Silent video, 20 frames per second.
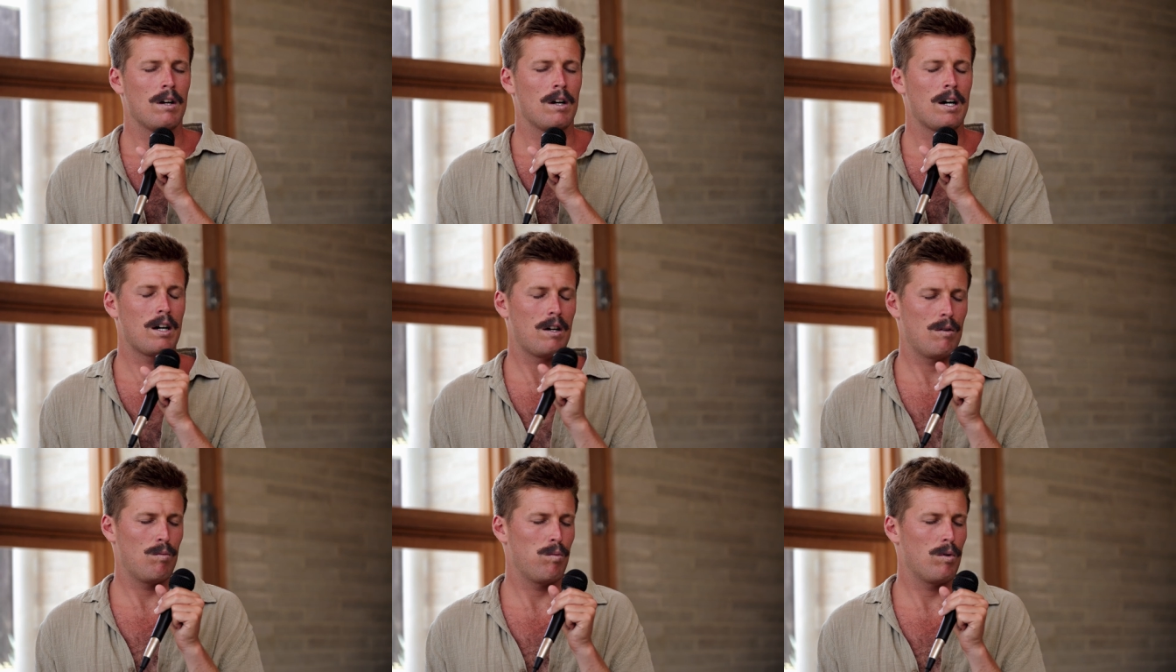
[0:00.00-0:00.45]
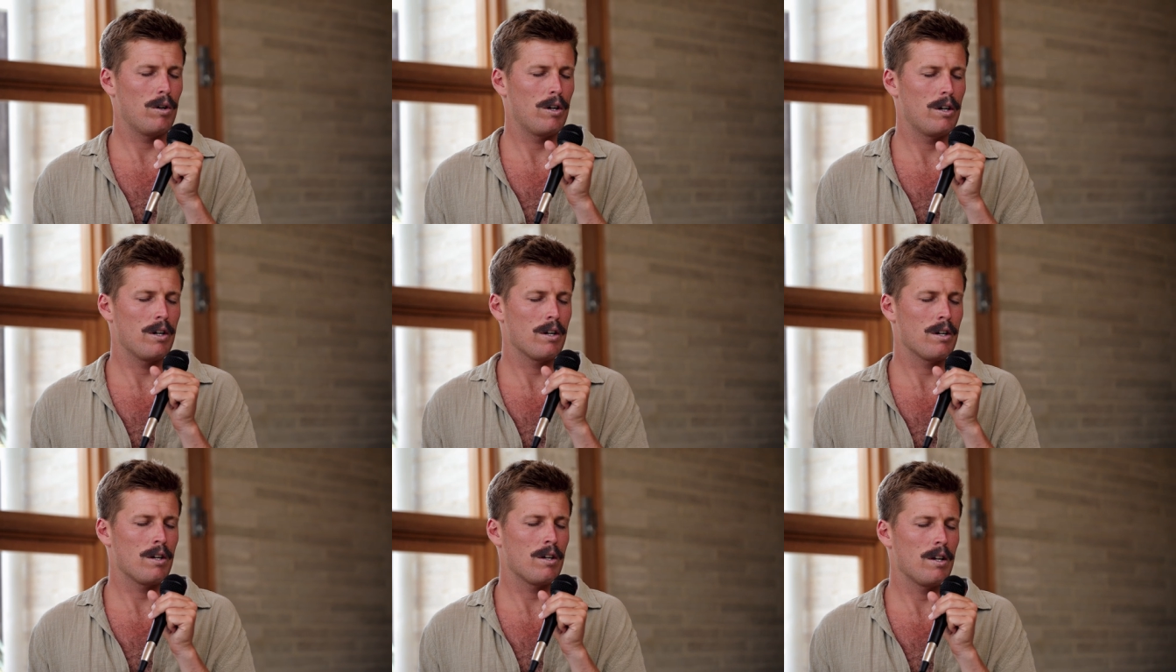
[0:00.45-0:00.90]
hard
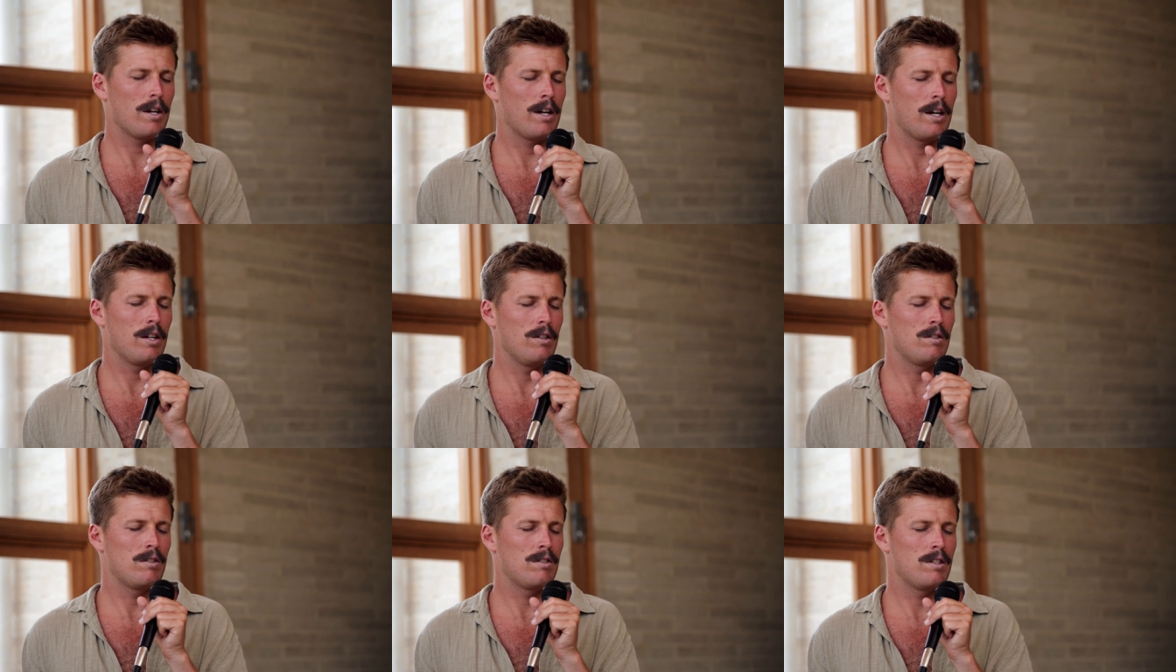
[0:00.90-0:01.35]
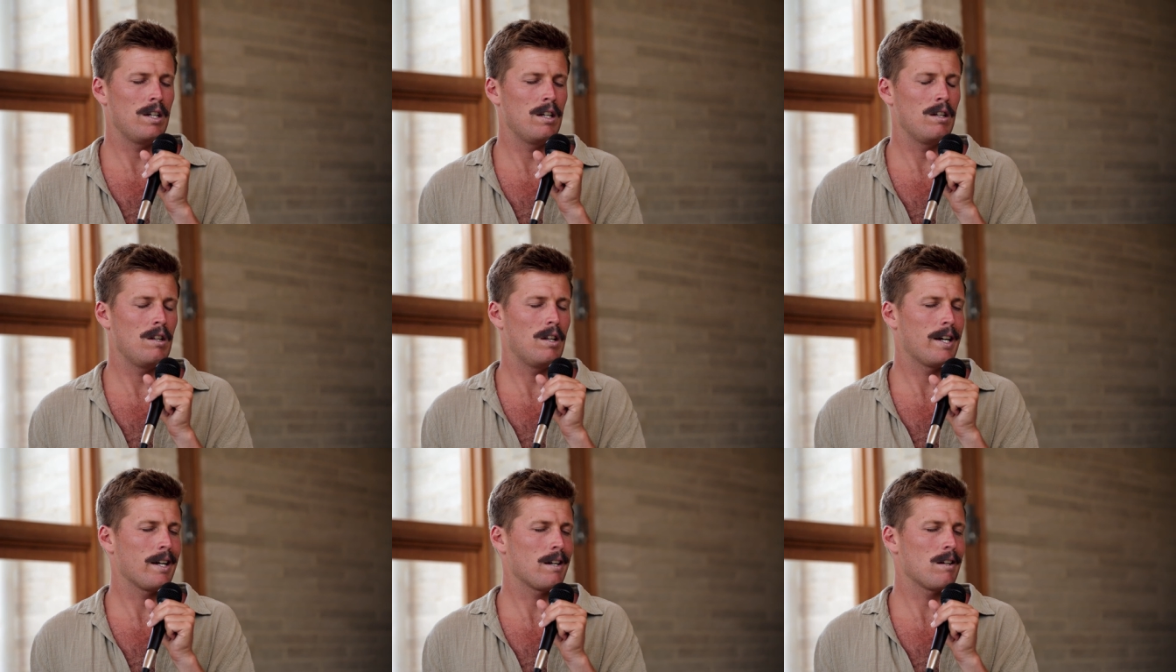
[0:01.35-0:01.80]
work and you
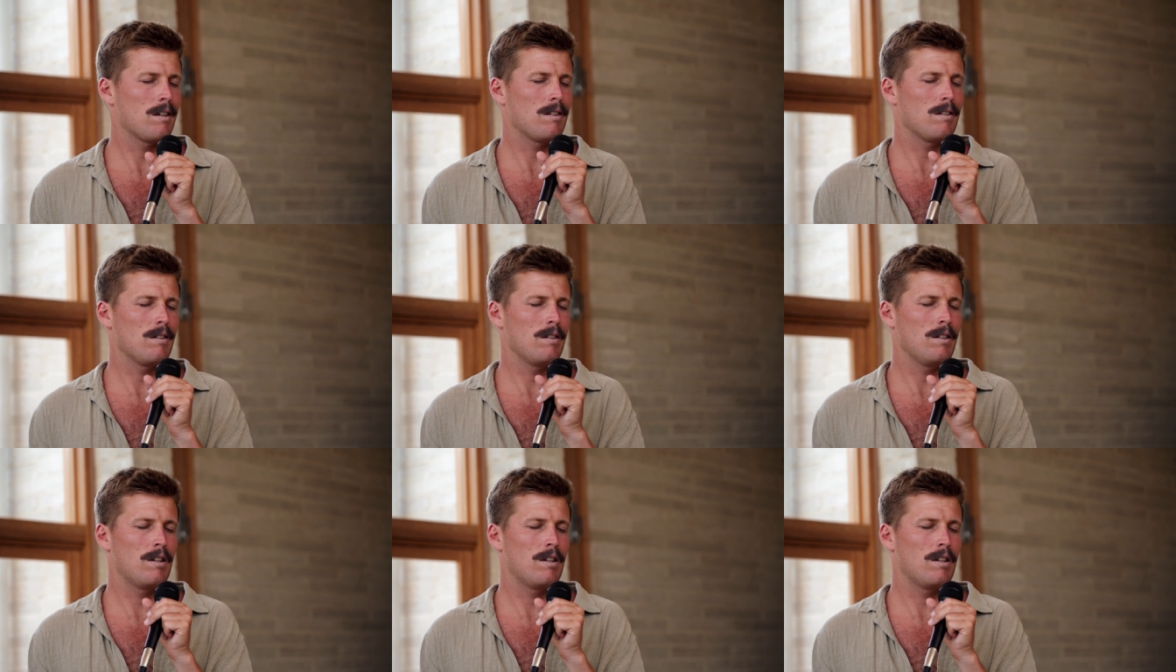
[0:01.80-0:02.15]
see like,